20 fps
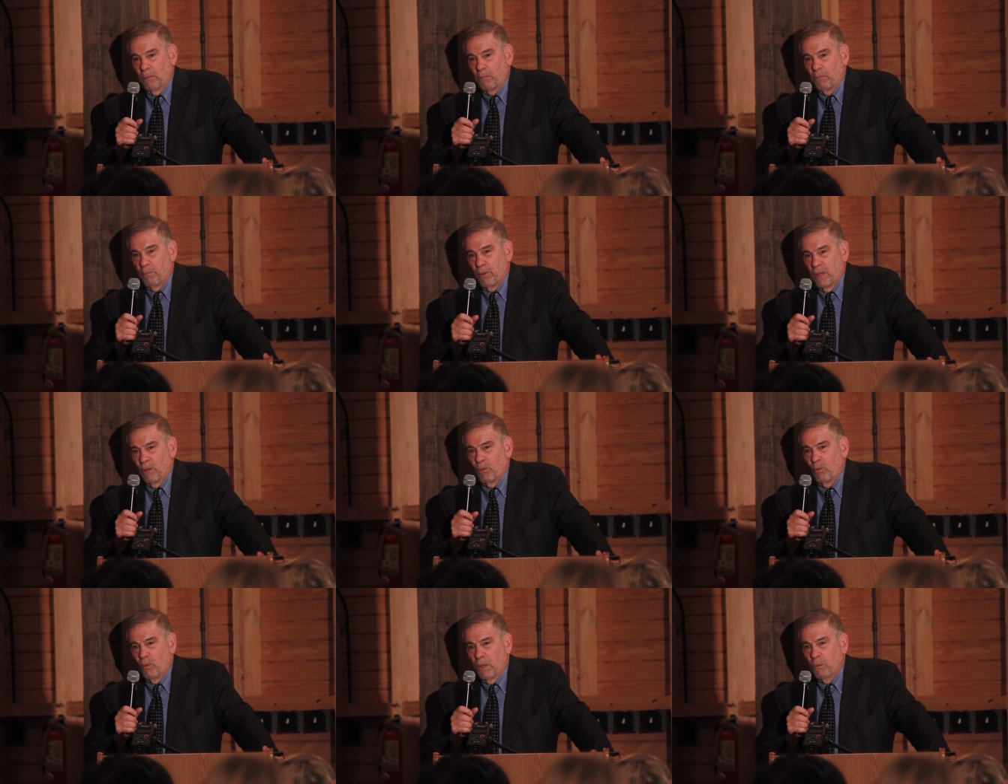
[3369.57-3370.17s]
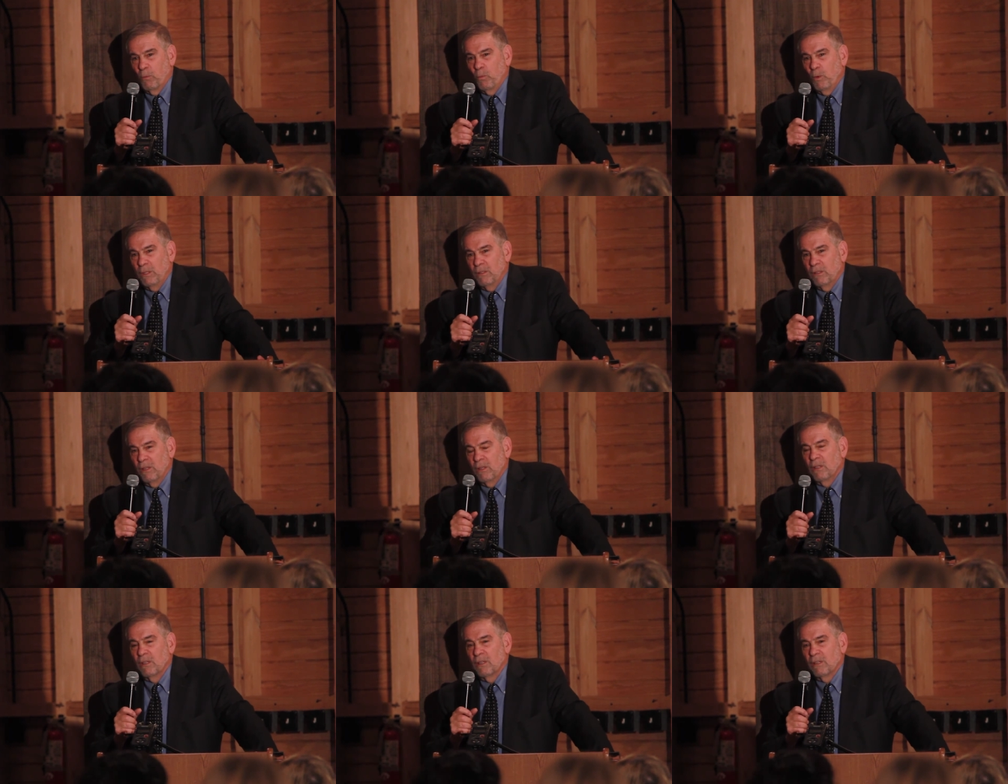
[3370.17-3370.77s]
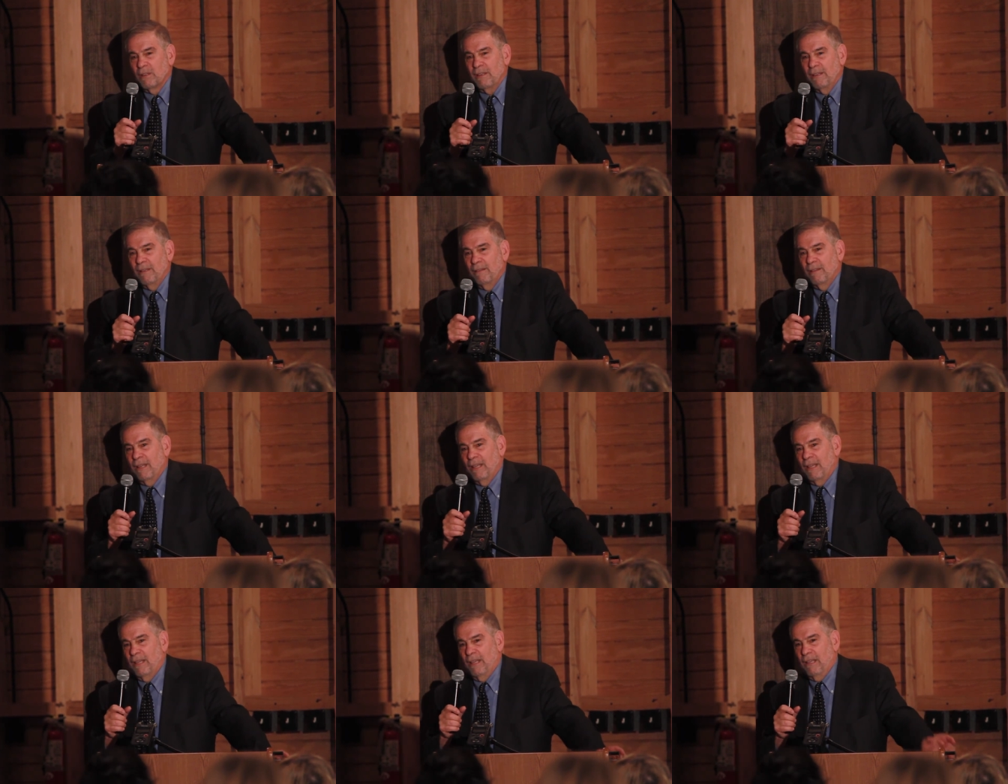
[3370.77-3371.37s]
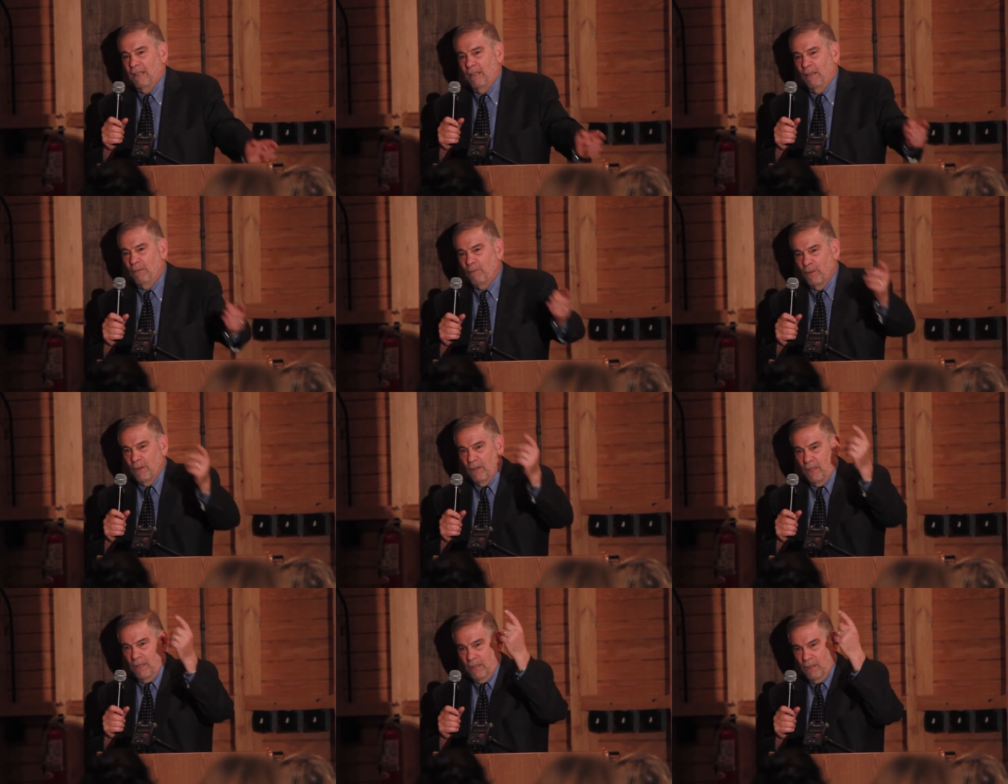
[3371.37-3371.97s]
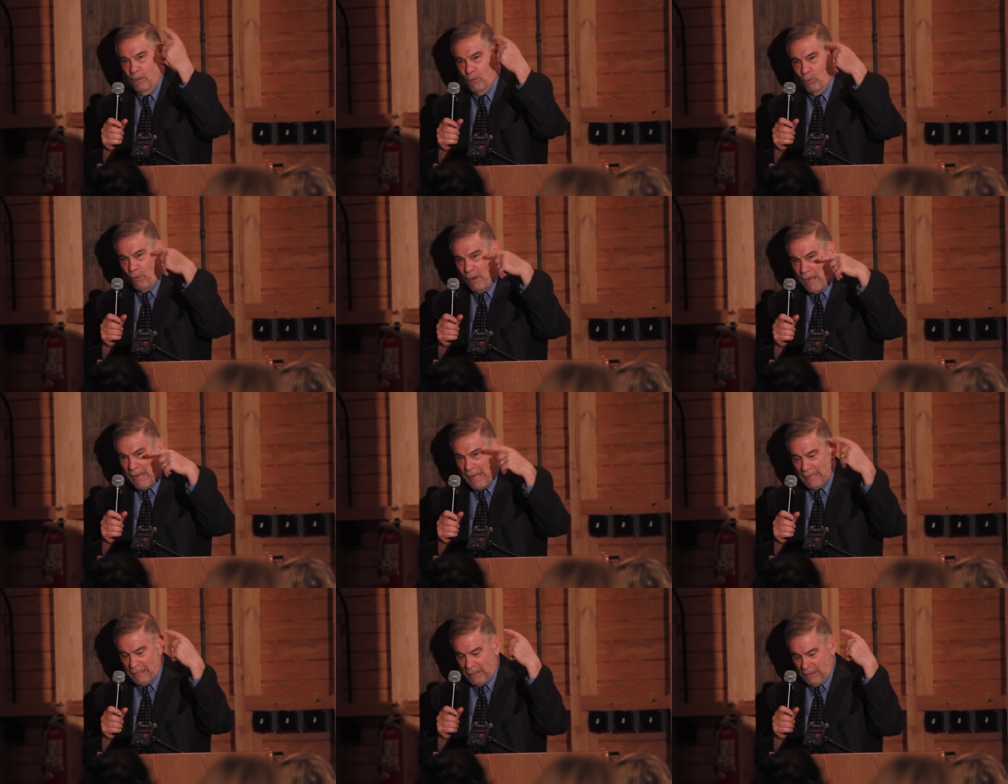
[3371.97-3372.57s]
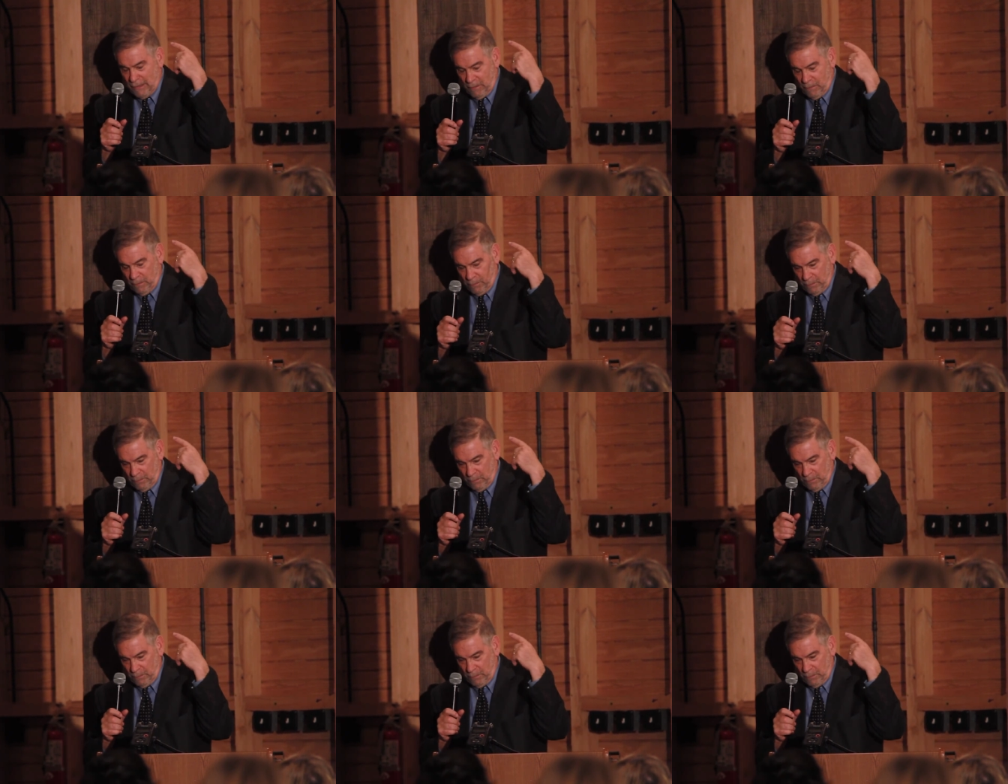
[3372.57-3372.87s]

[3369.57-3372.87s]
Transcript: And by the way, we didn't, in, even in Iraq,